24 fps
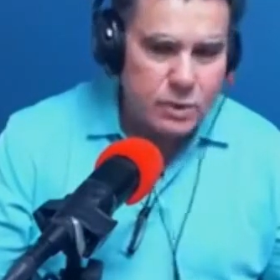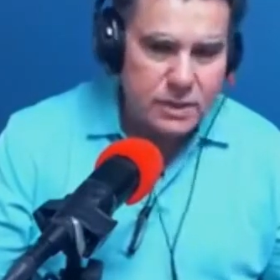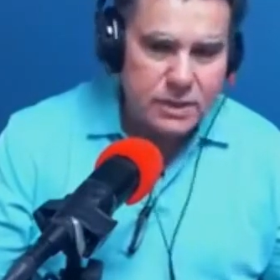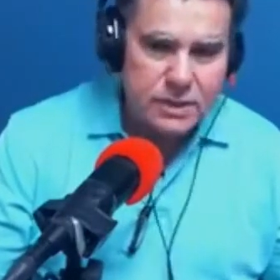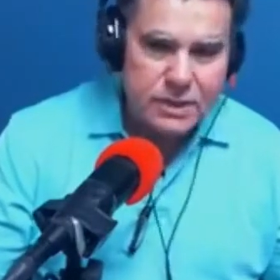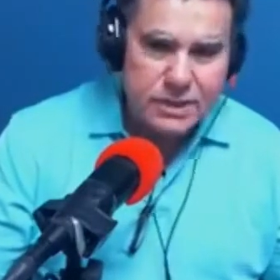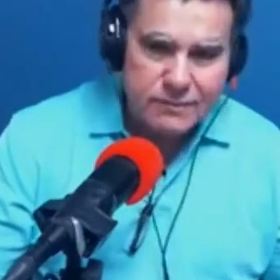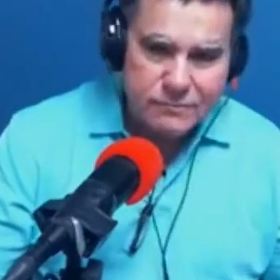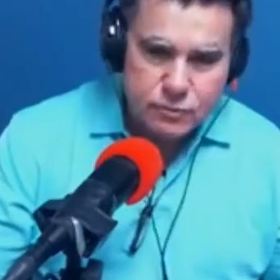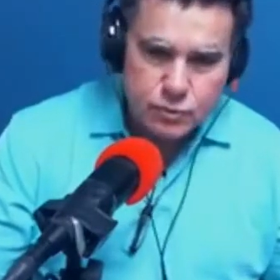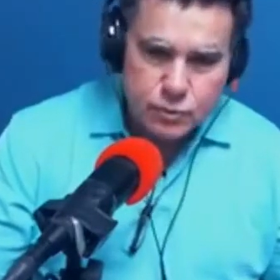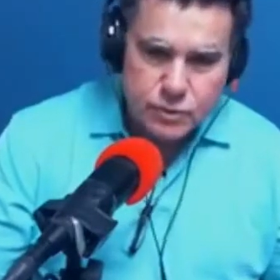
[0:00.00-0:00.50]

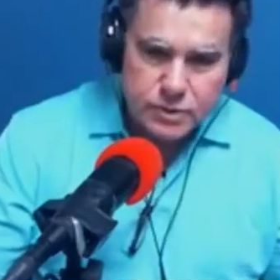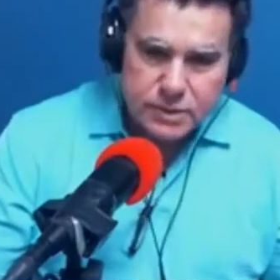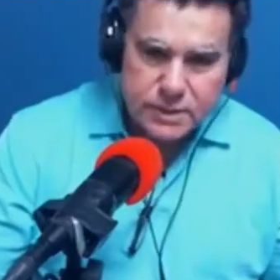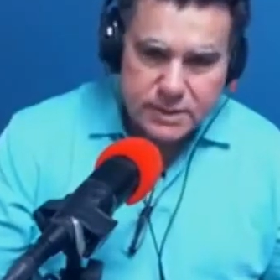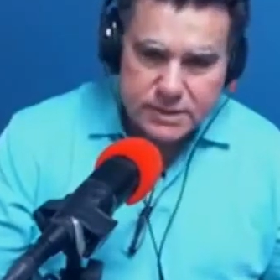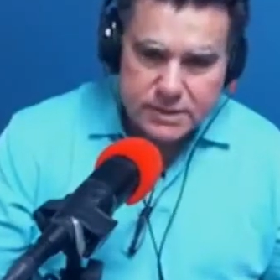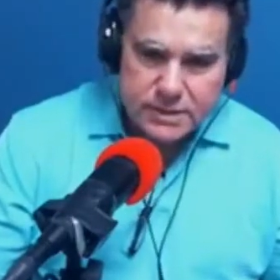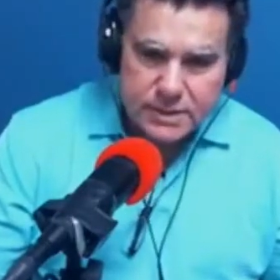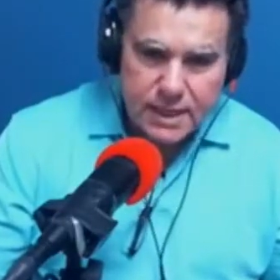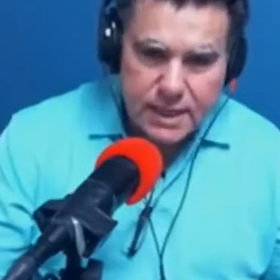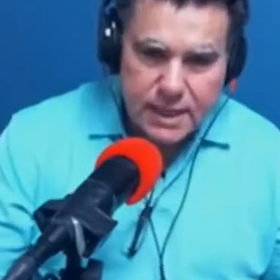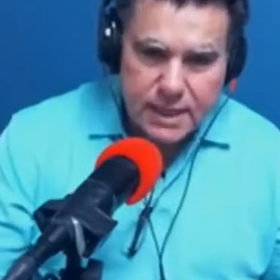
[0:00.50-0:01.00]
lives with
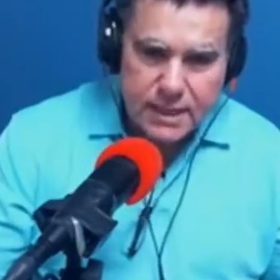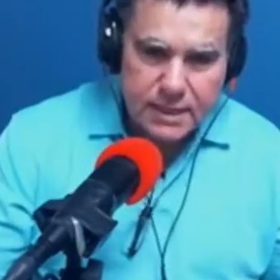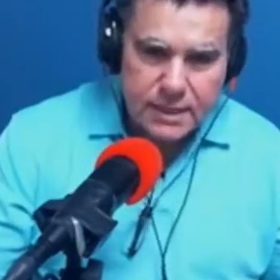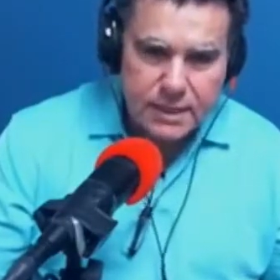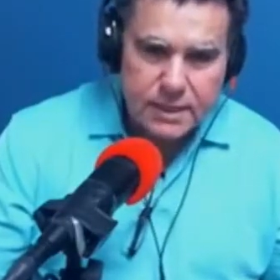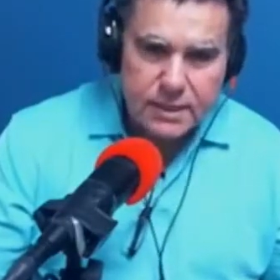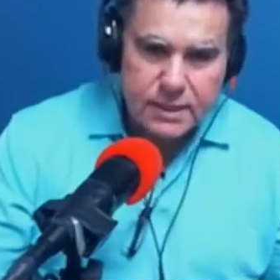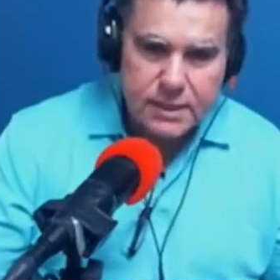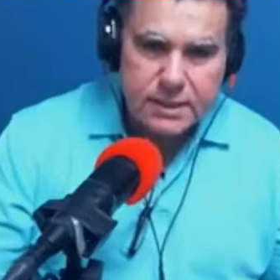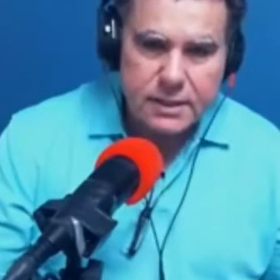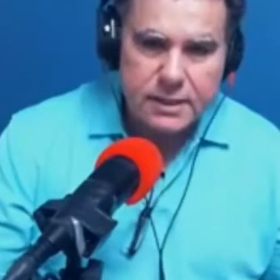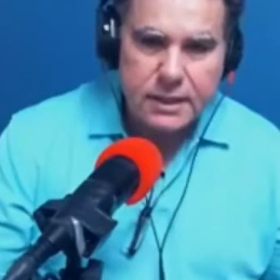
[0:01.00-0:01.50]

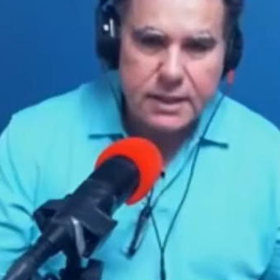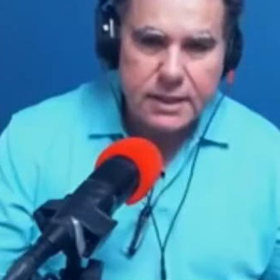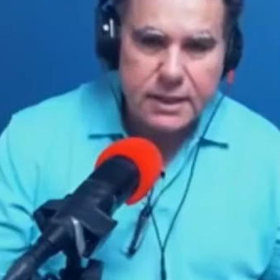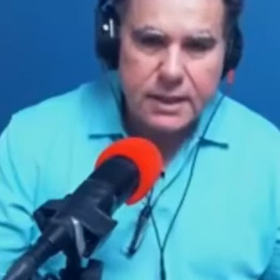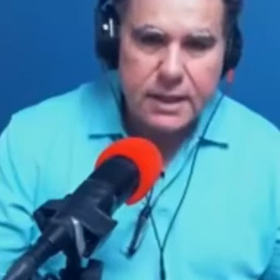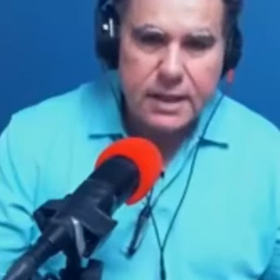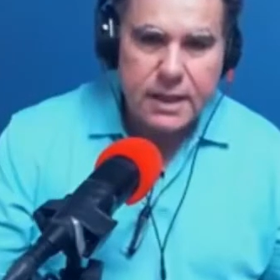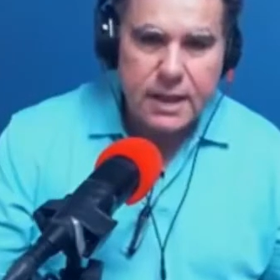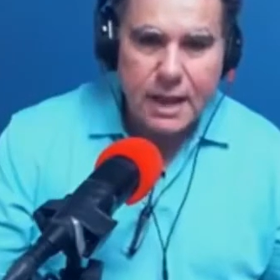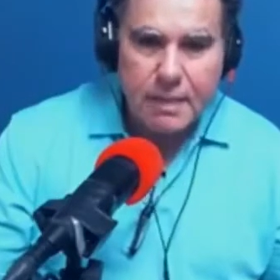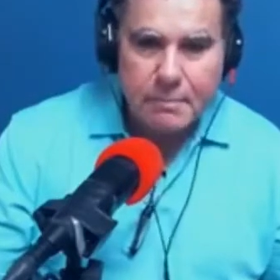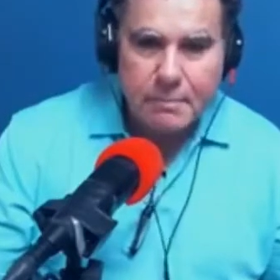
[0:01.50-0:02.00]
anxiety.
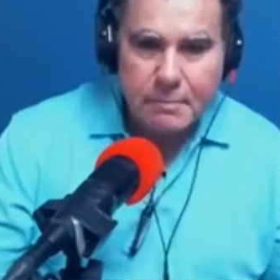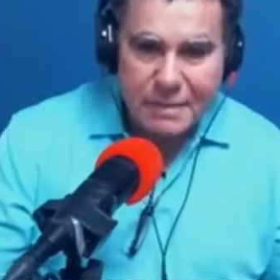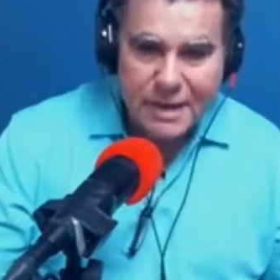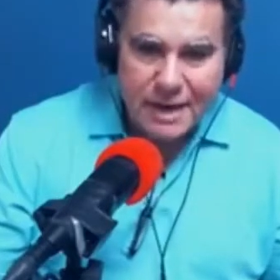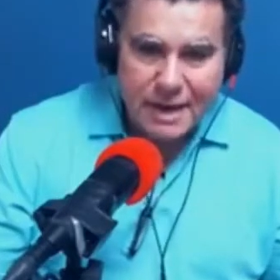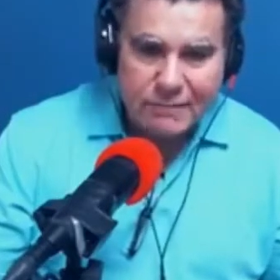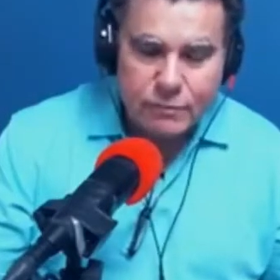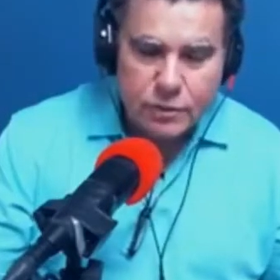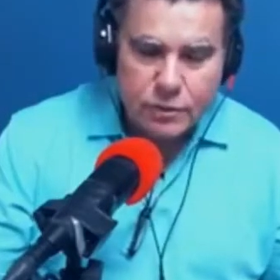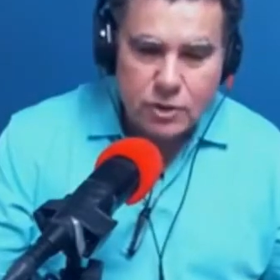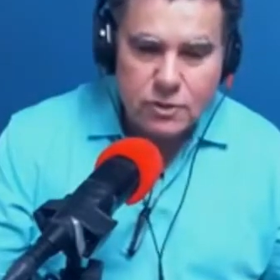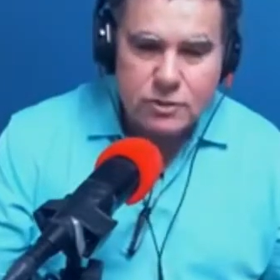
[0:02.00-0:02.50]
but
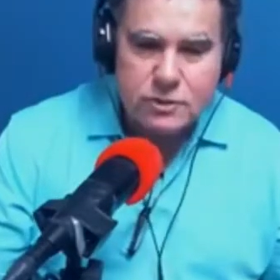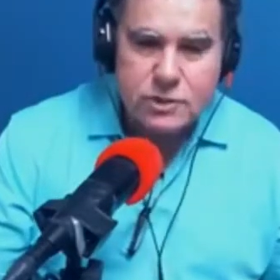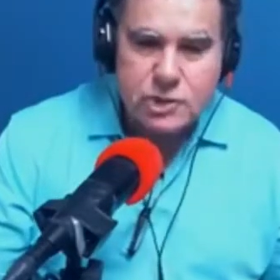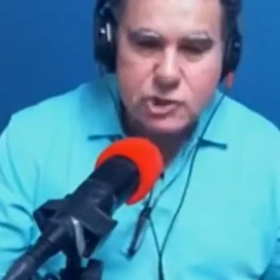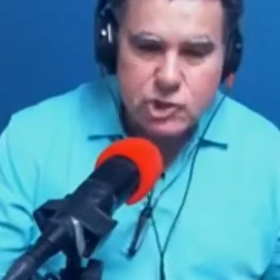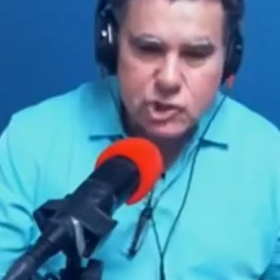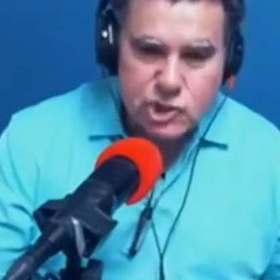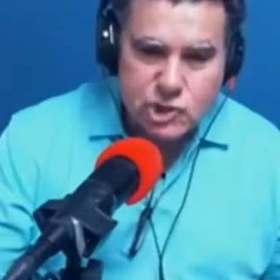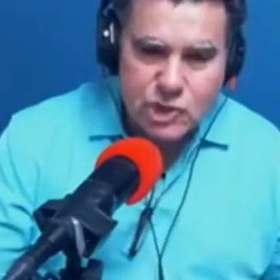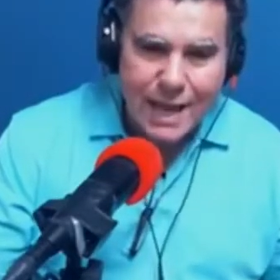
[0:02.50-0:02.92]
I've learned to